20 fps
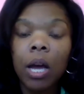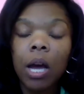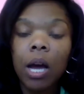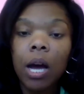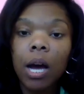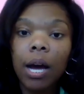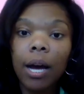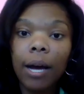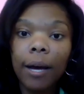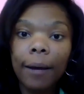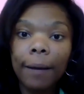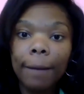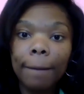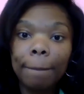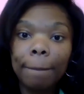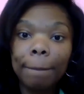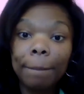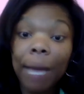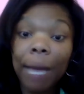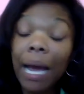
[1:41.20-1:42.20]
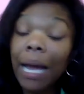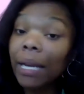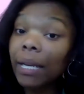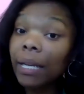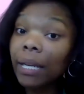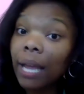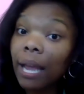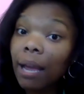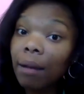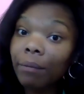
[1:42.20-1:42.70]
I
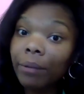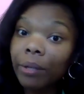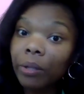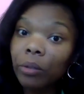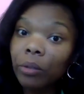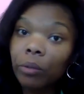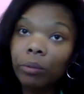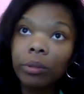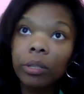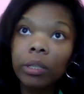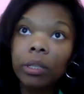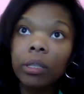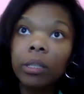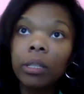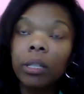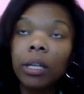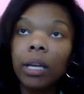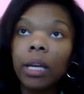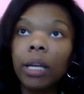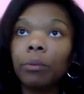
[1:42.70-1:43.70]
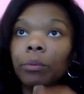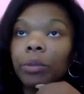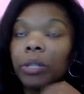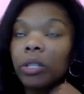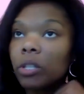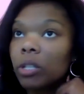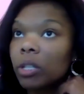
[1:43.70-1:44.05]
didn't have a doula. It was